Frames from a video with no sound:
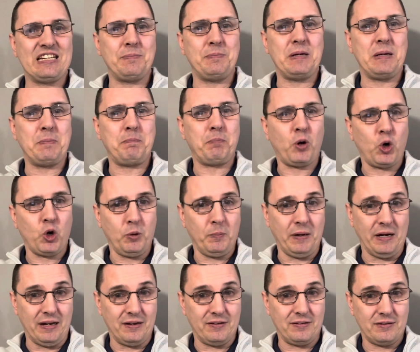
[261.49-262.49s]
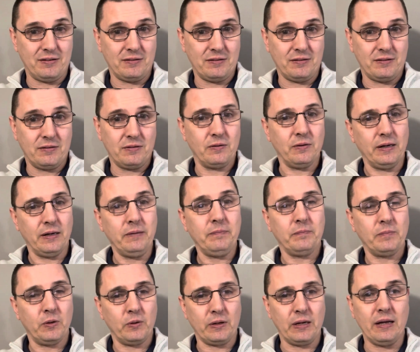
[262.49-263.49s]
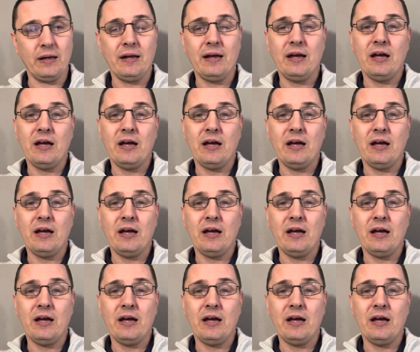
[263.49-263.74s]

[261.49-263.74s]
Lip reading: be permanent, right? Okay.